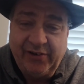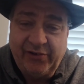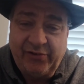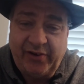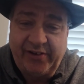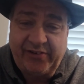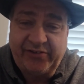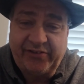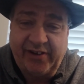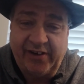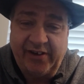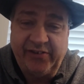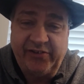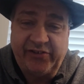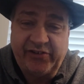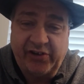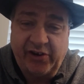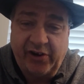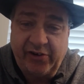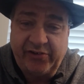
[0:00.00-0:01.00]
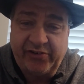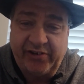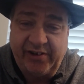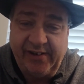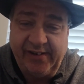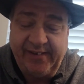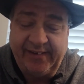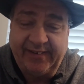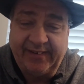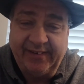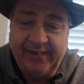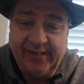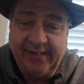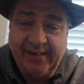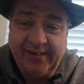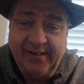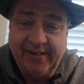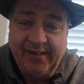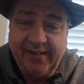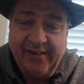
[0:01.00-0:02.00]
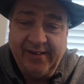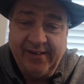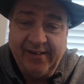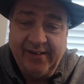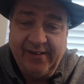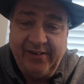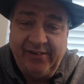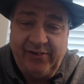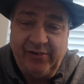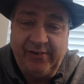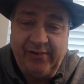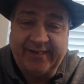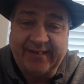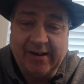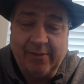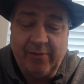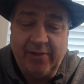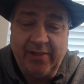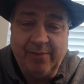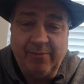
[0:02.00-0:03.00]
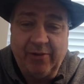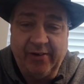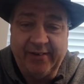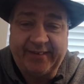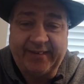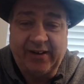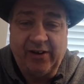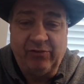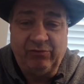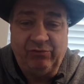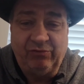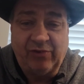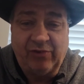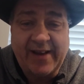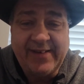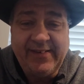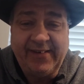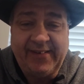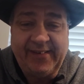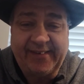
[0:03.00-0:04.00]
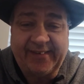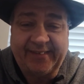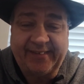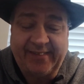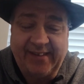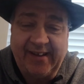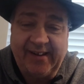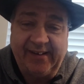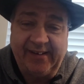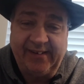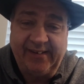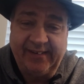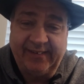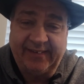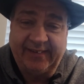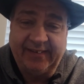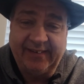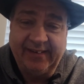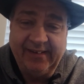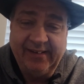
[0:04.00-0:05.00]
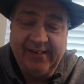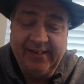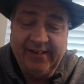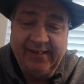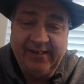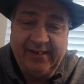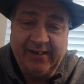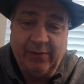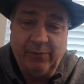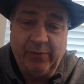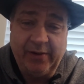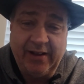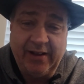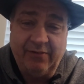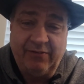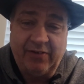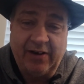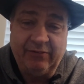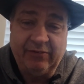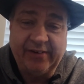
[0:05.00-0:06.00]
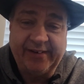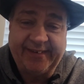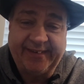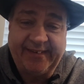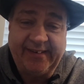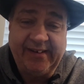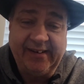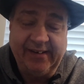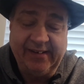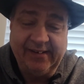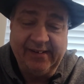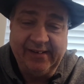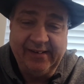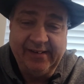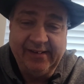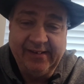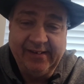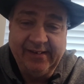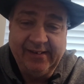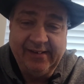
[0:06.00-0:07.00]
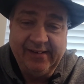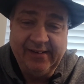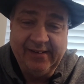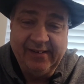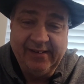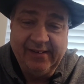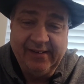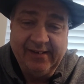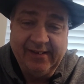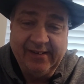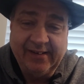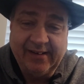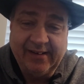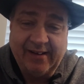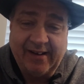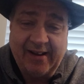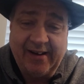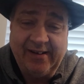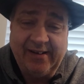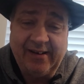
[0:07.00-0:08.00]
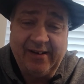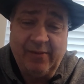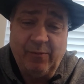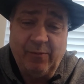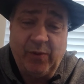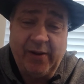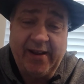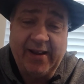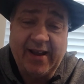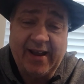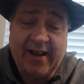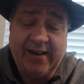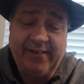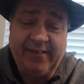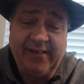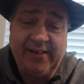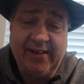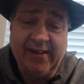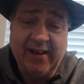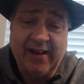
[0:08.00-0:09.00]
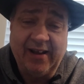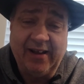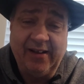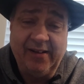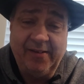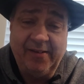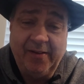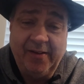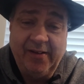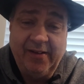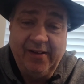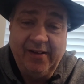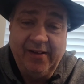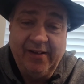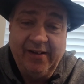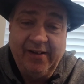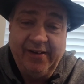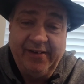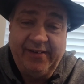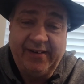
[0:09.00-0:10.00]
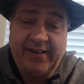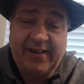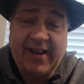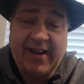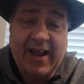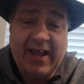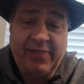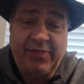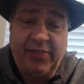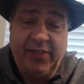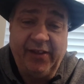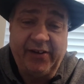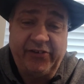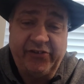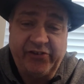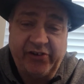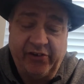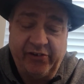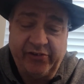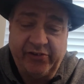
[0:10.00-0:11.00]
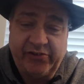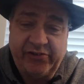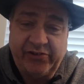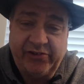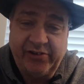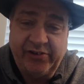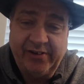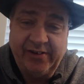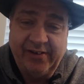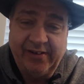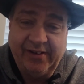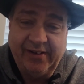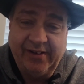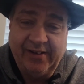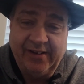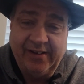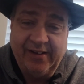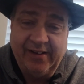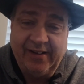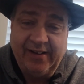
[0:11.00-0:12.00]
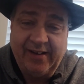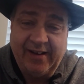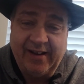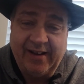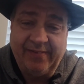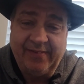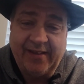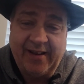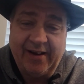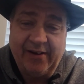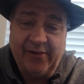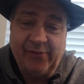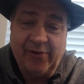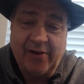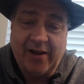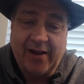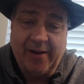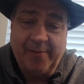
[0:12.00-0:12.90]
Christian churches do some of the most horrendous things that we have ever seen. Right? We had the Catholic Church and their